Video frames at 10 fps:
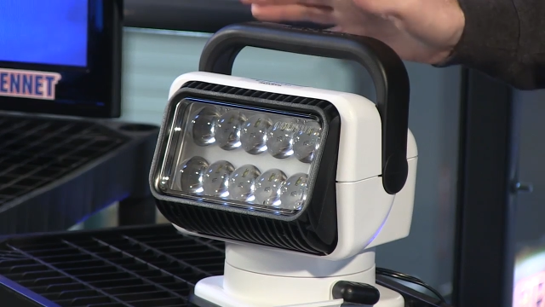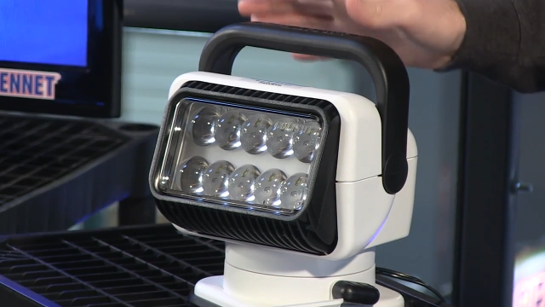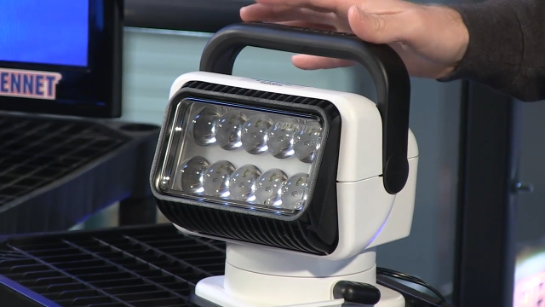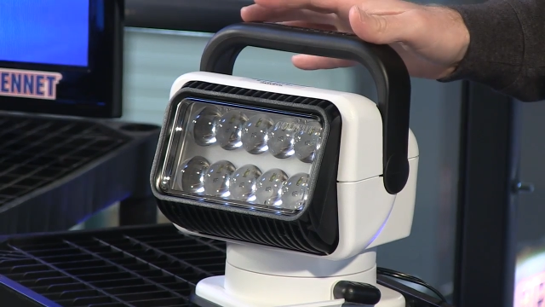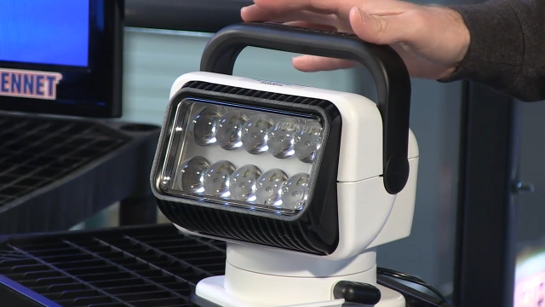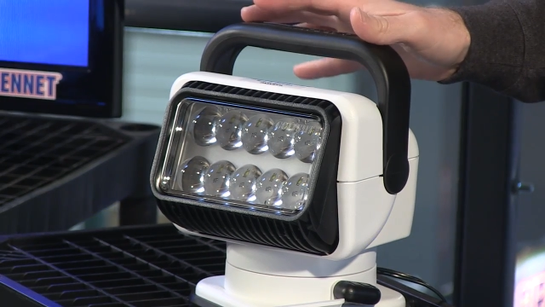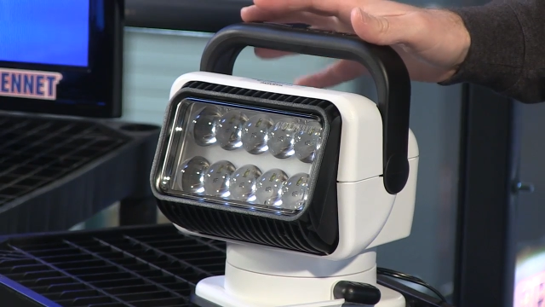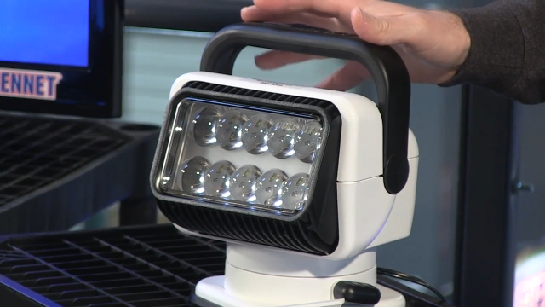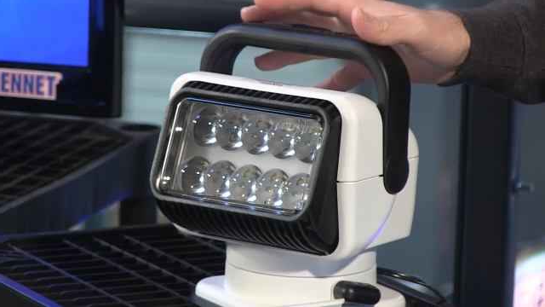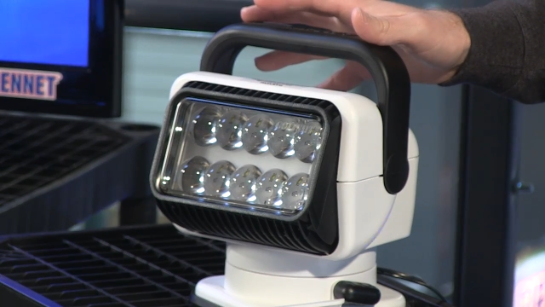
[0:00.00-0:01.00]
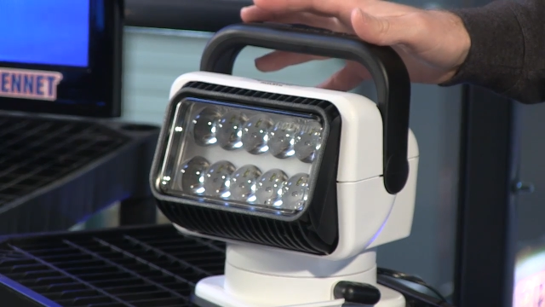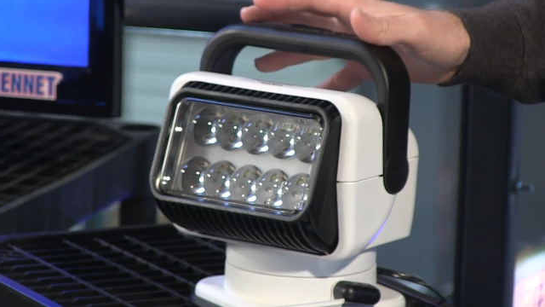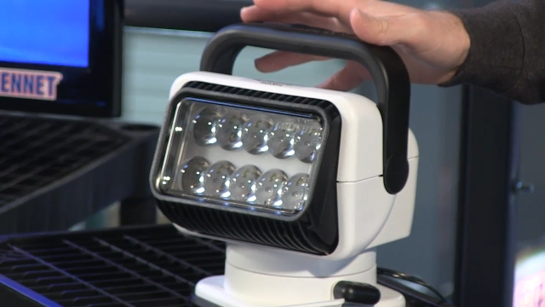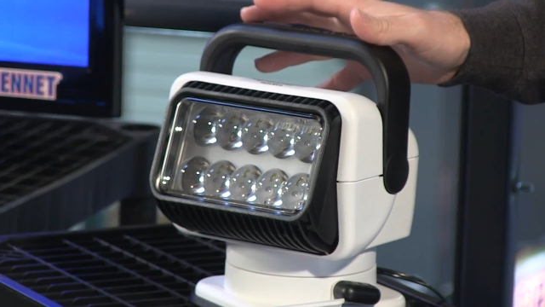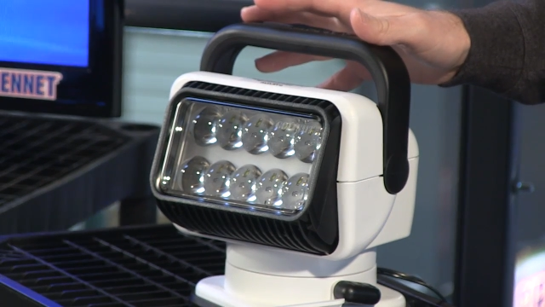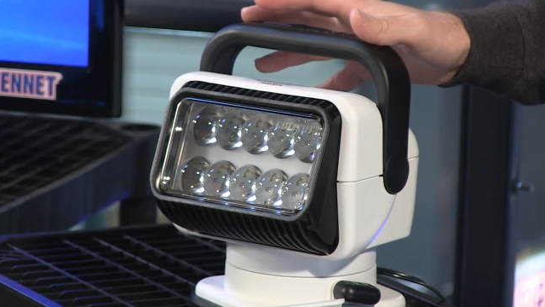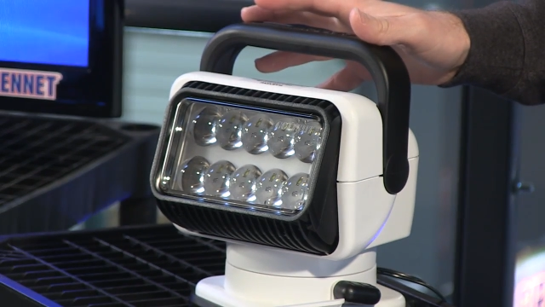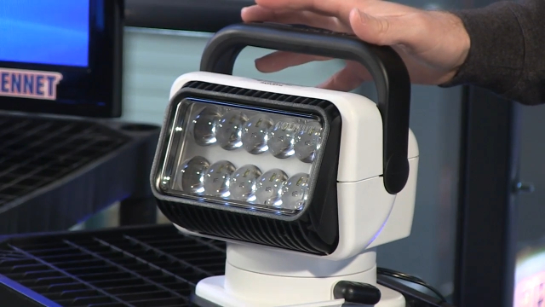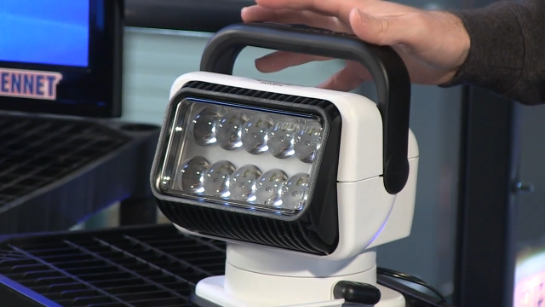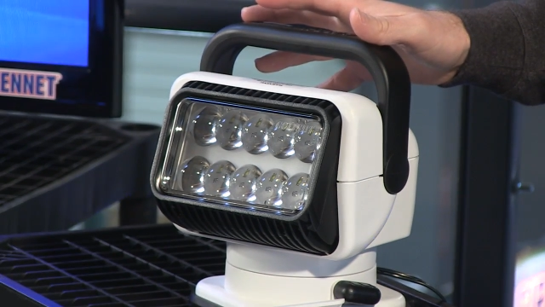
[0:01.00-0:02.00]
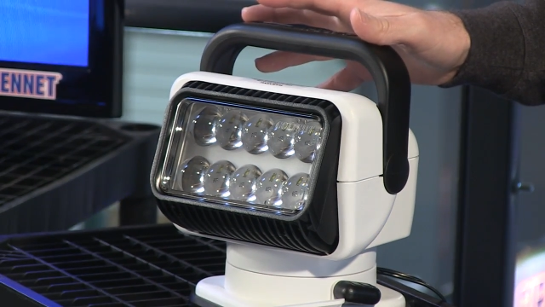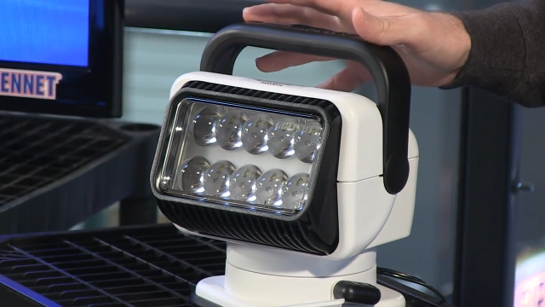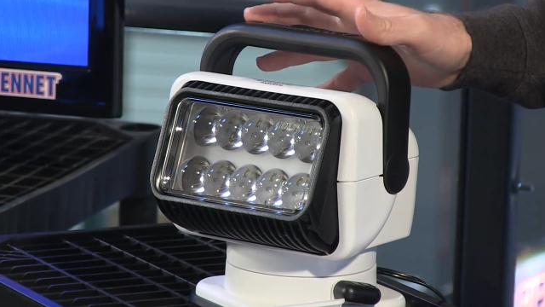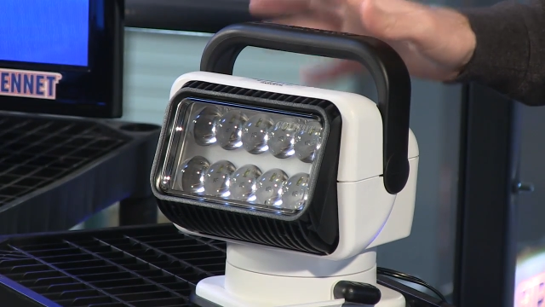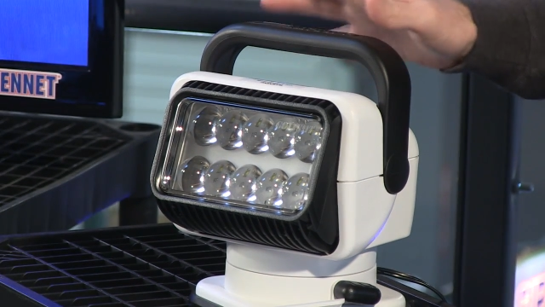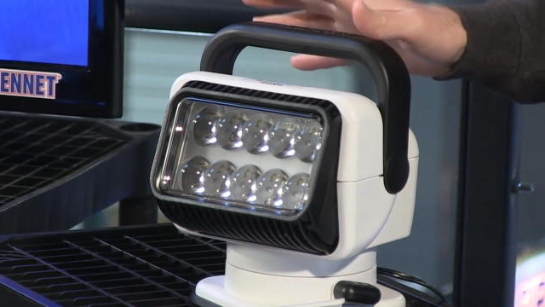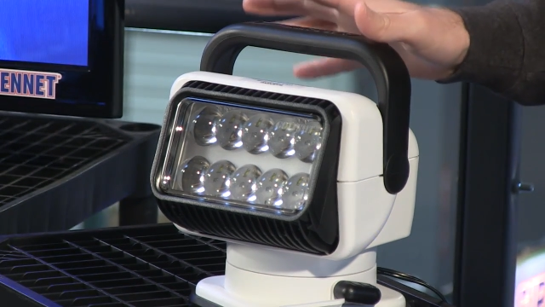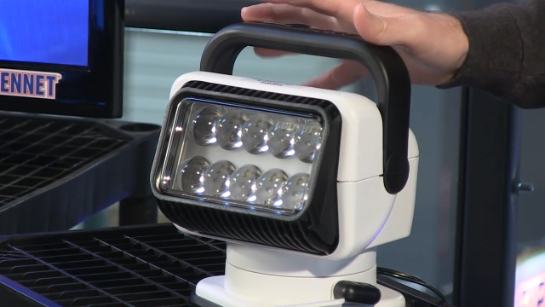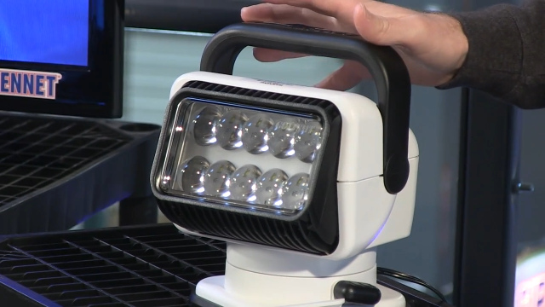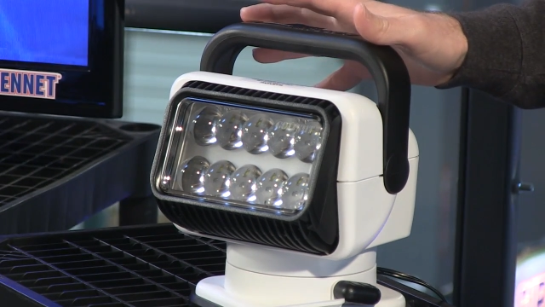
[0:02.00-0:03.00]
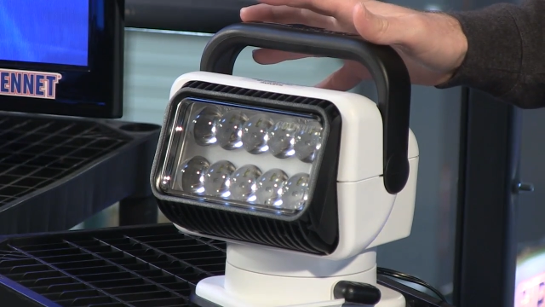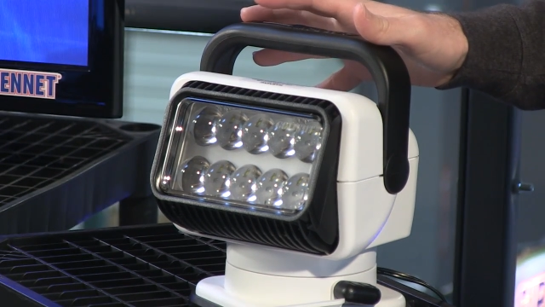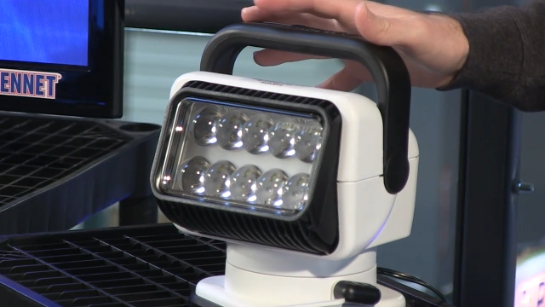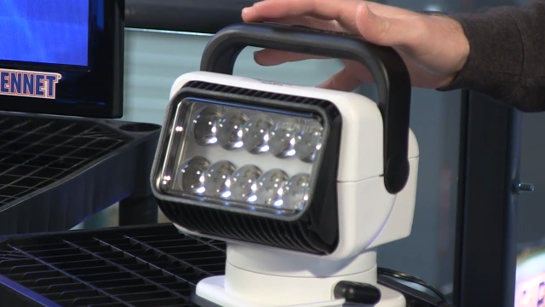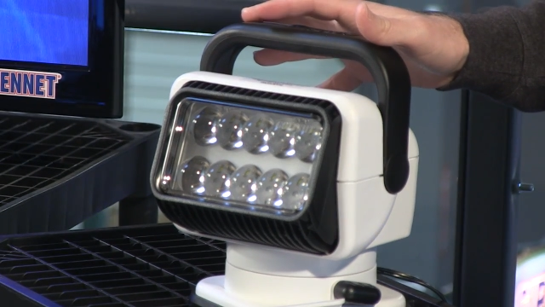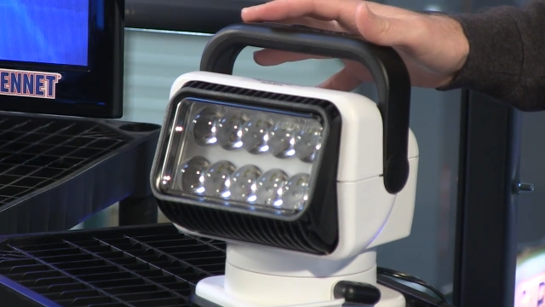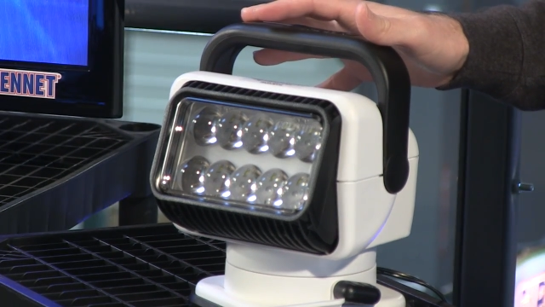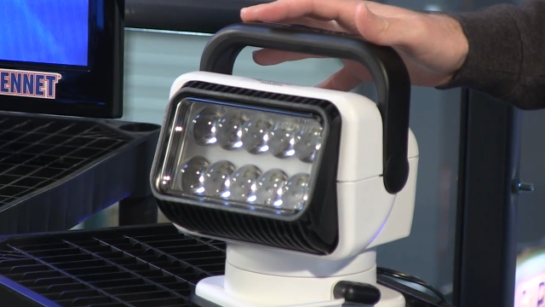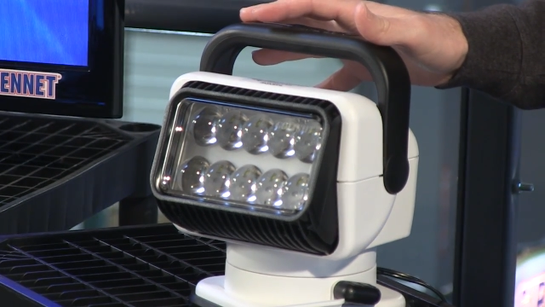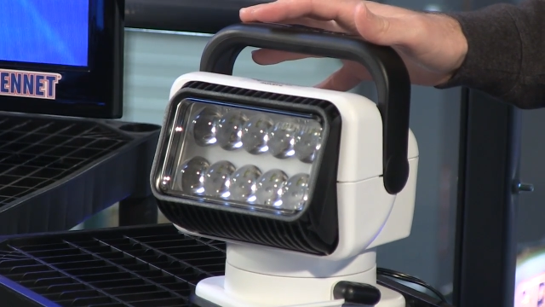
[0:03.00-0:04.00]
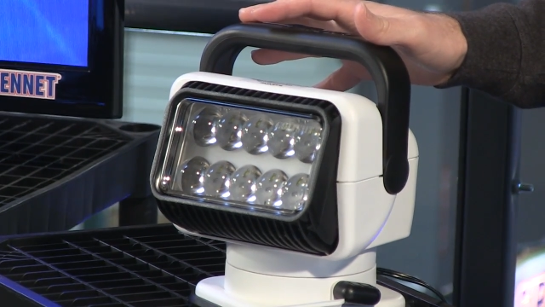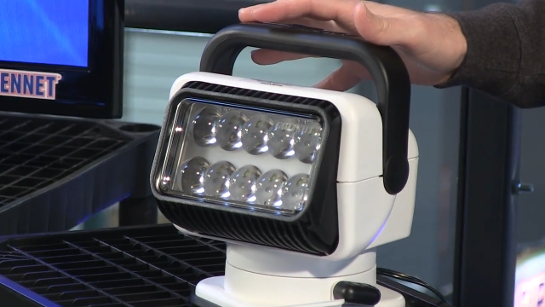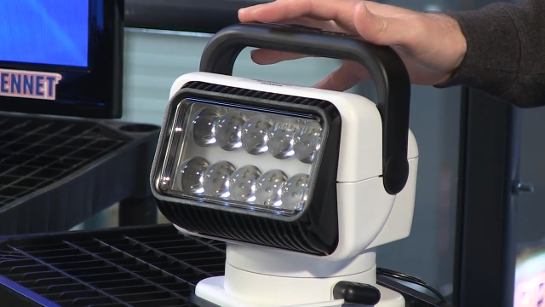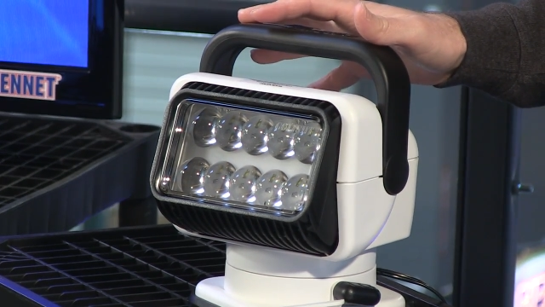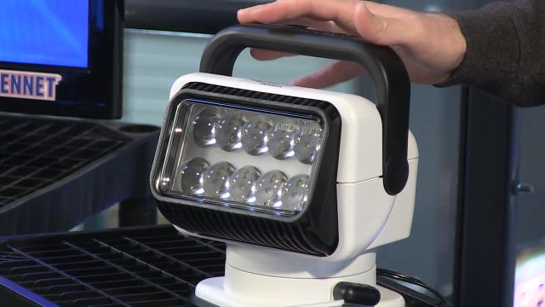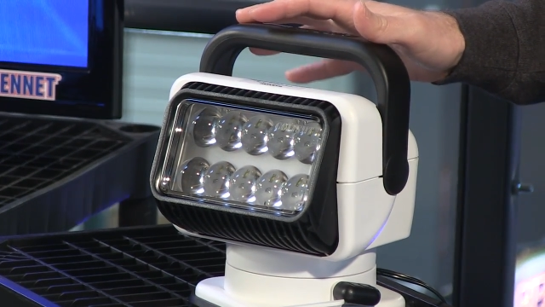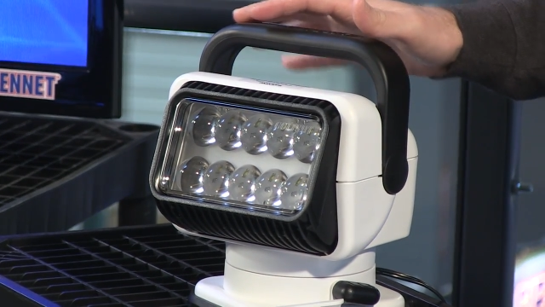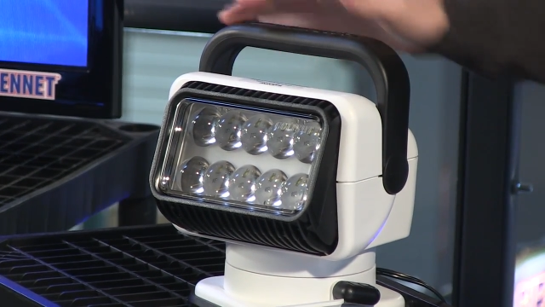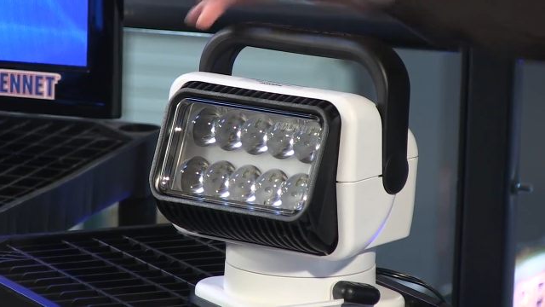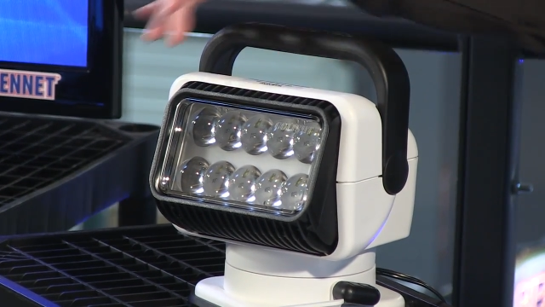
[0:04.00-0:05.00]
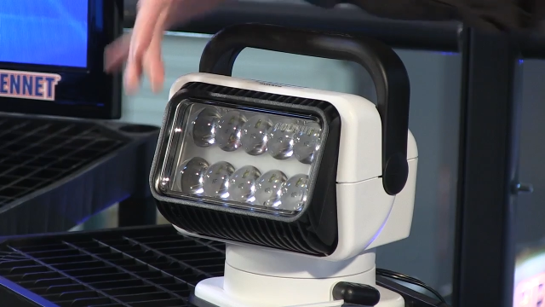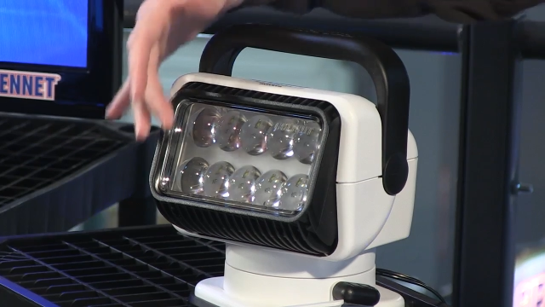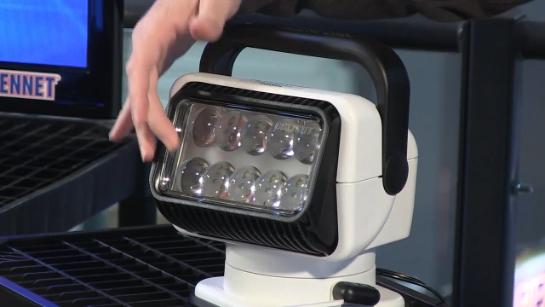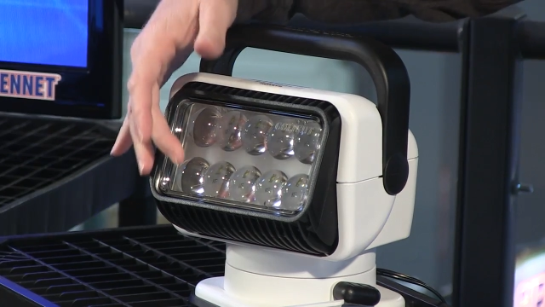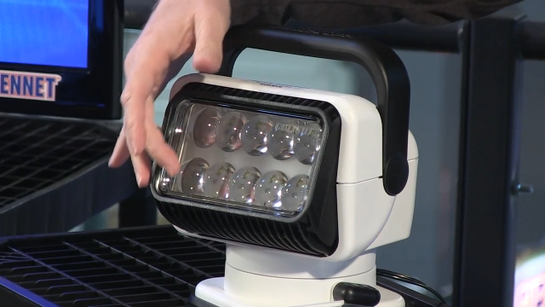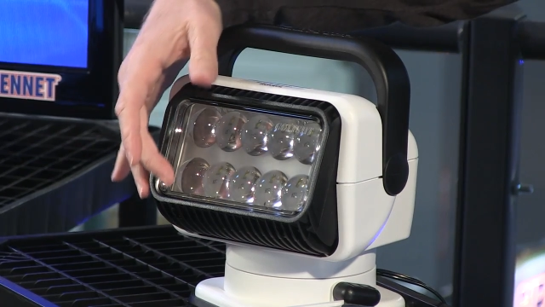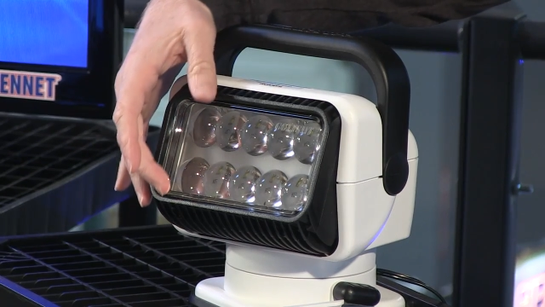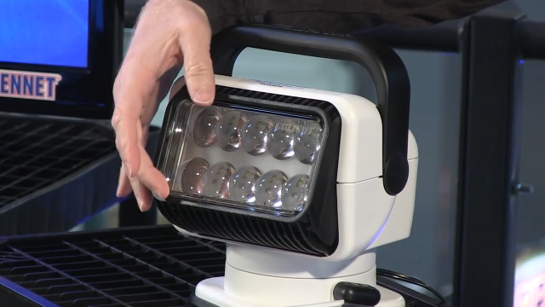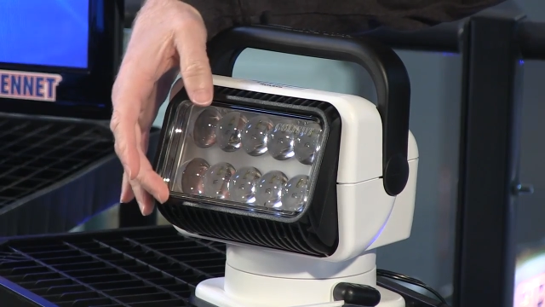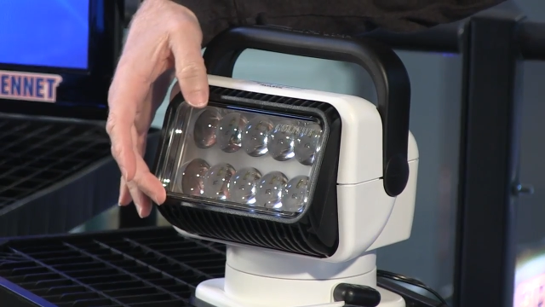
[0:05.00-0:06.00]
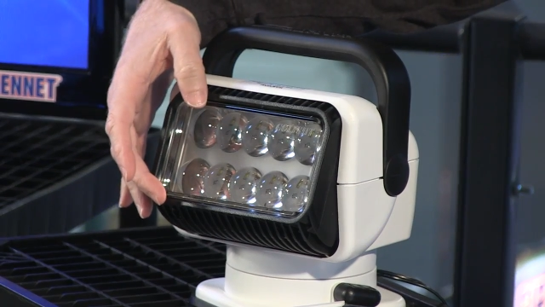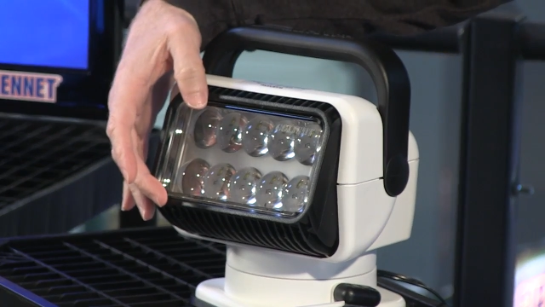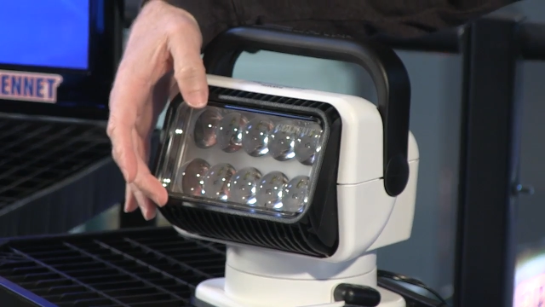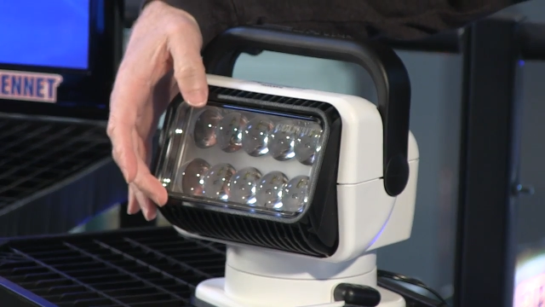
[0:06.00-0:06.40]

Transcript: [unreadable: no face in view]